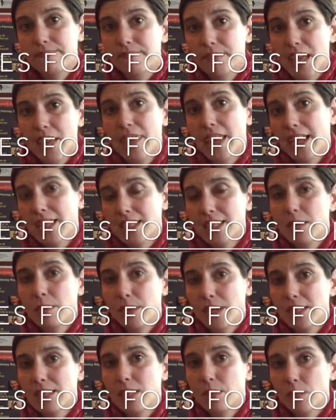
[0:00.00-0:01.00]
And that's the
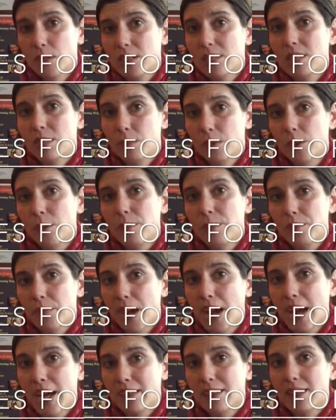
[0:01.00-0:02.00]
basic principle
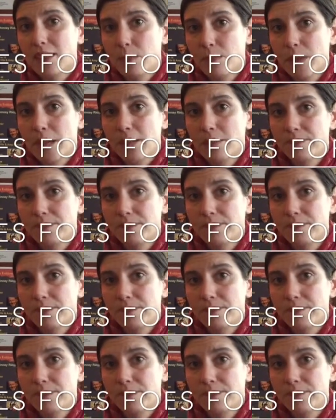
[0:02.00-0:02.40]
behind this bill.